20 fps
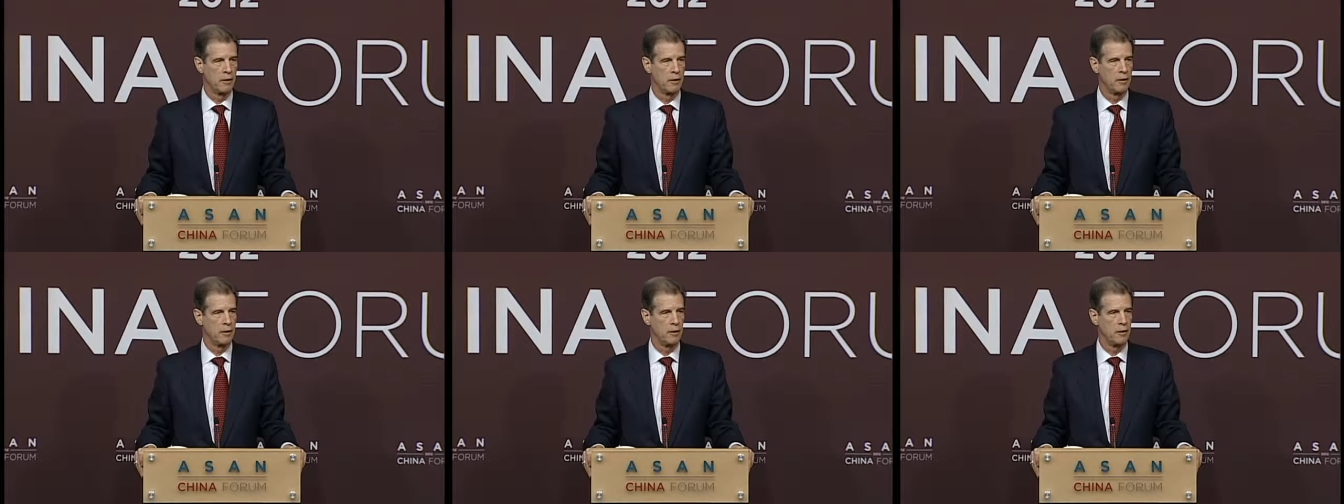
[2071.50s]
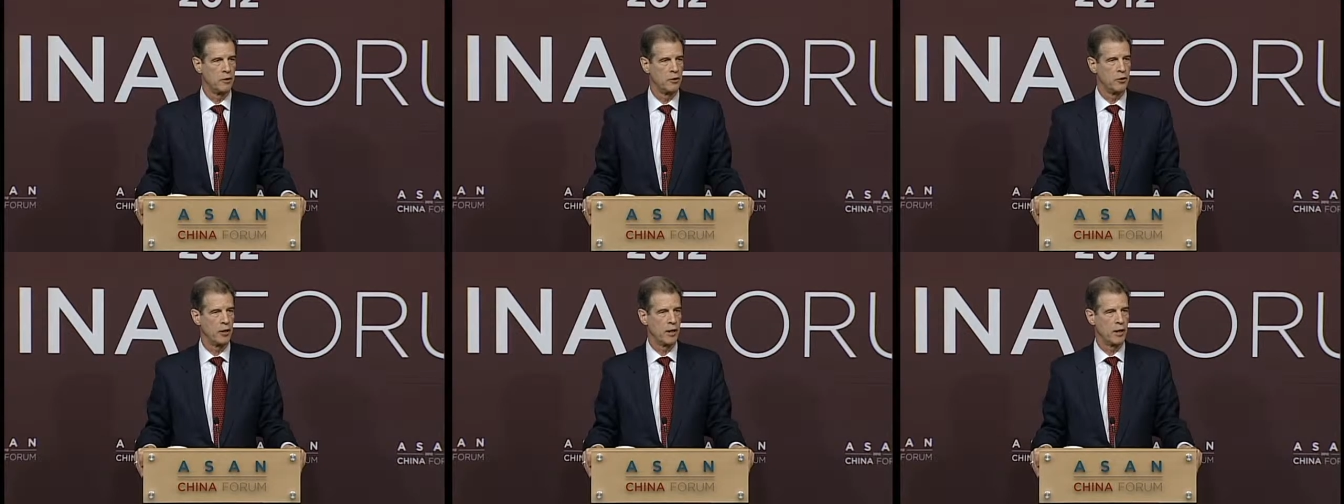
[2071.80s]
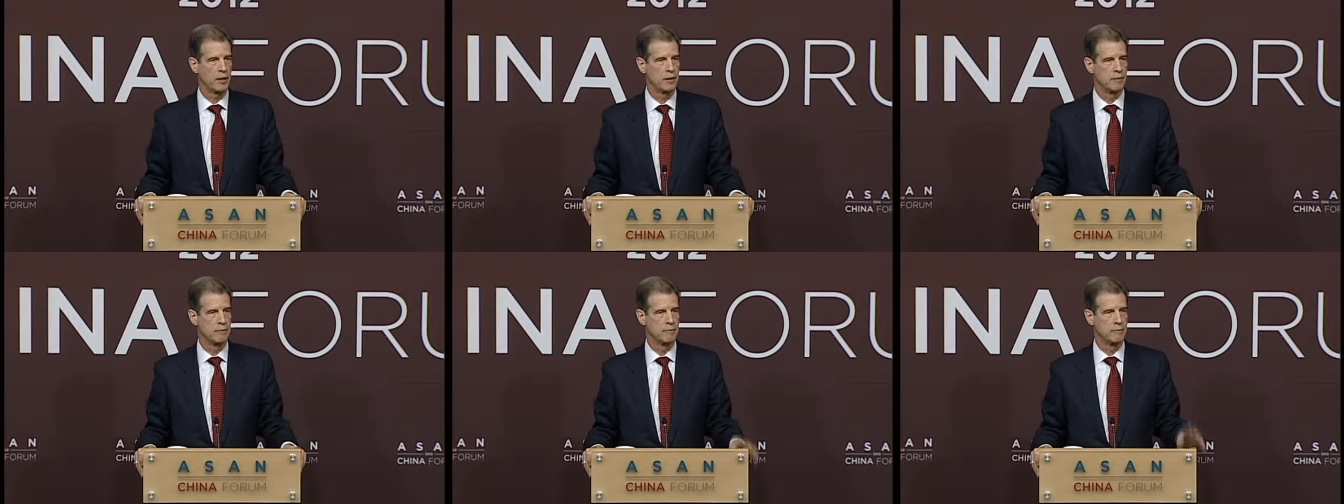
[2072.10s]

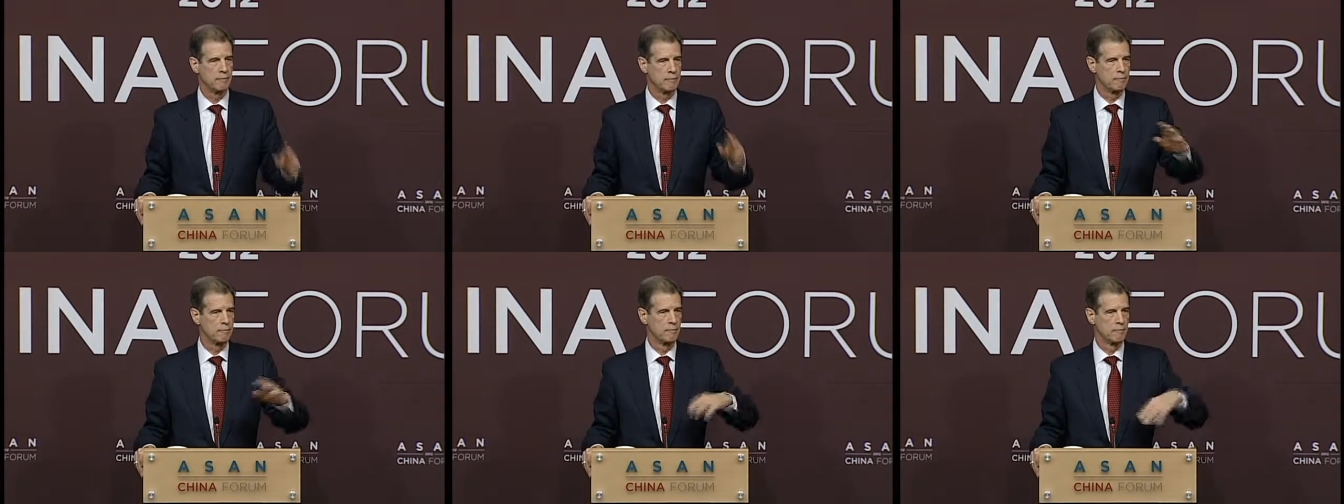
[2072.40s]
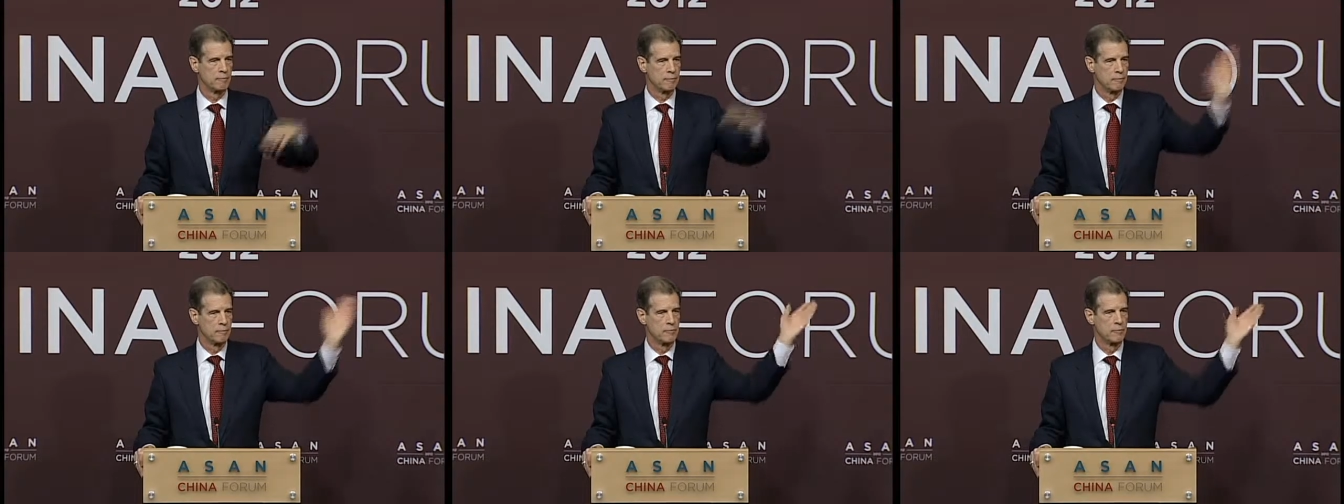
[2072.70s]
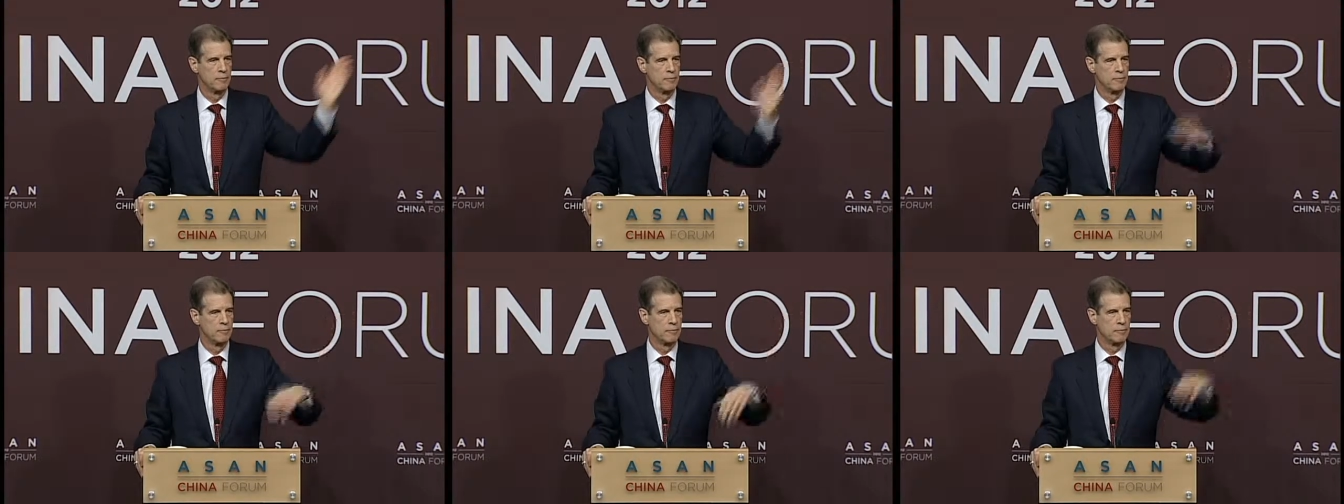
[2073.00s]
eject
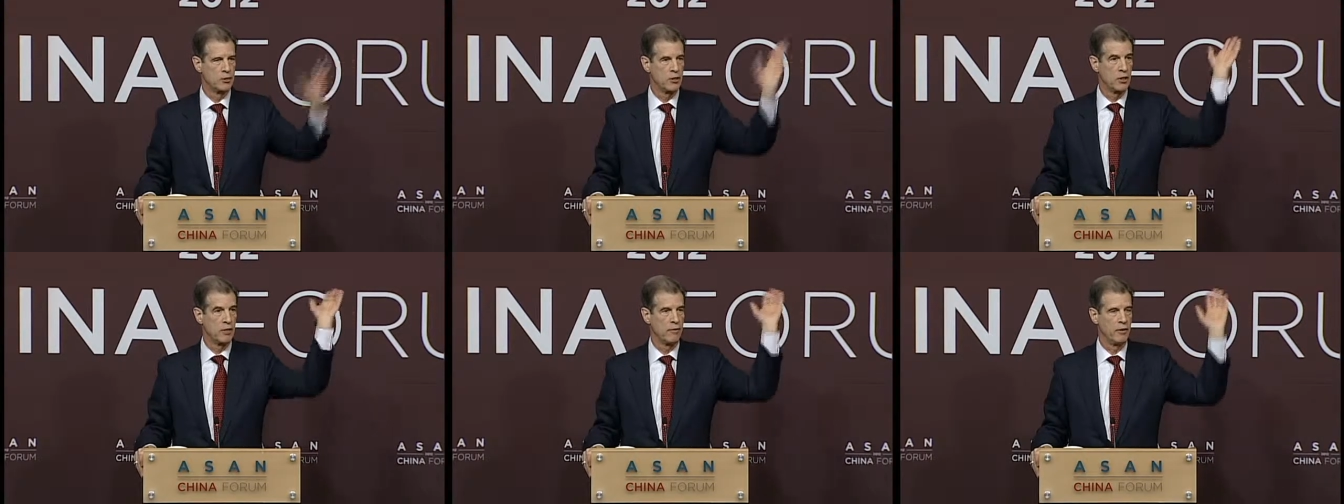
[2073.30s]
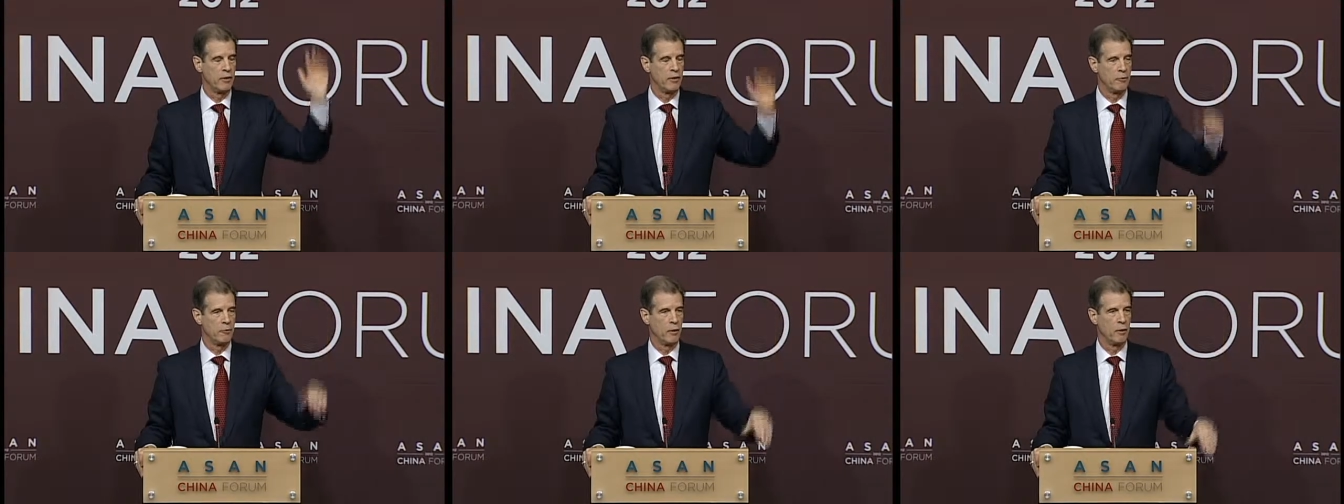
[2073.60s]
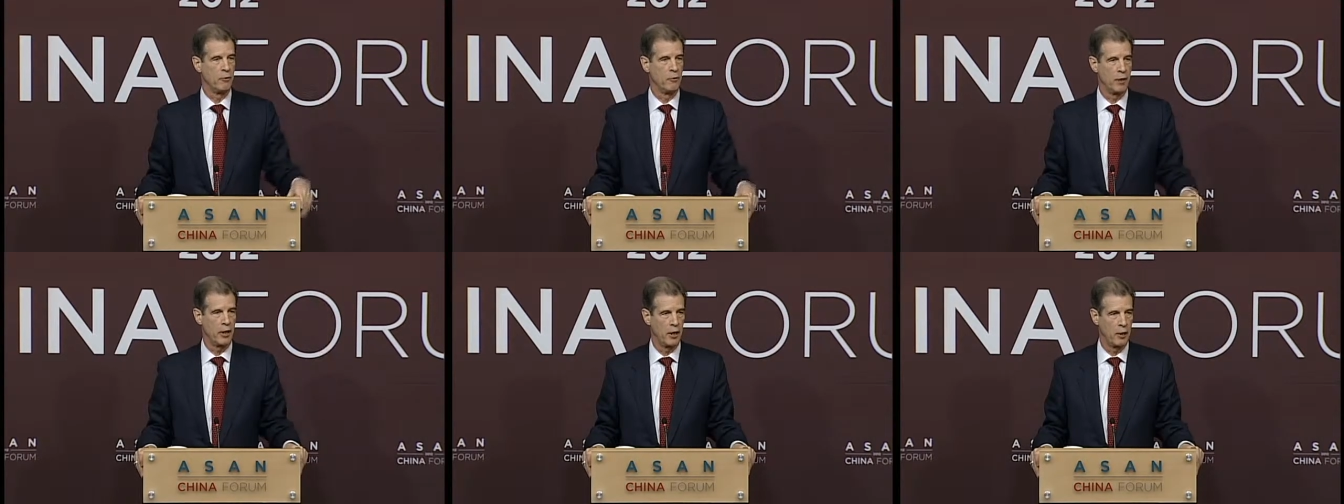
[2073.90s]
7 in a
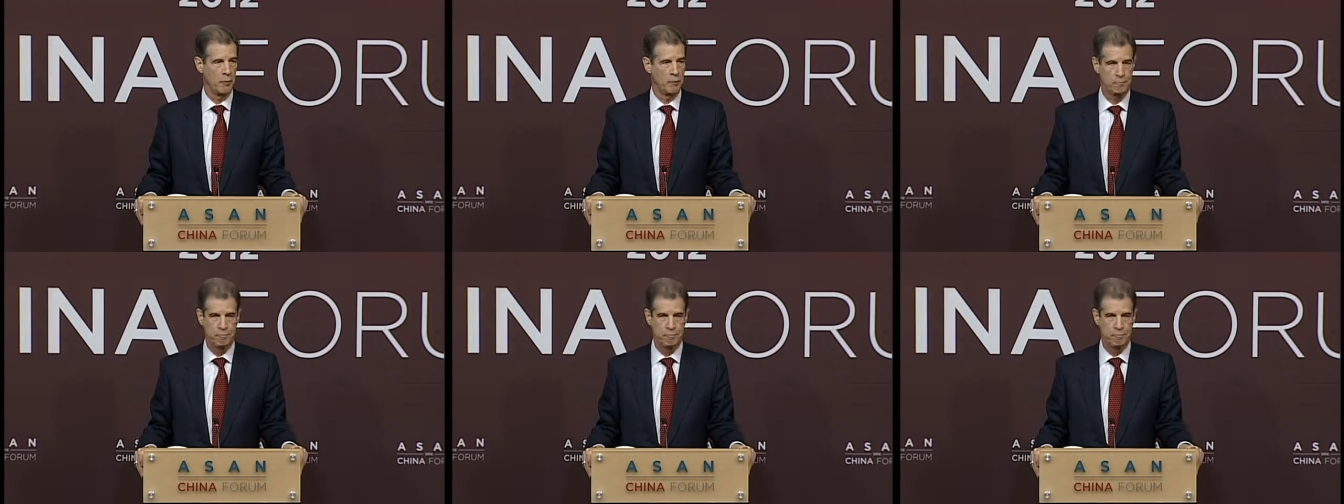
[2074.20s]
row now.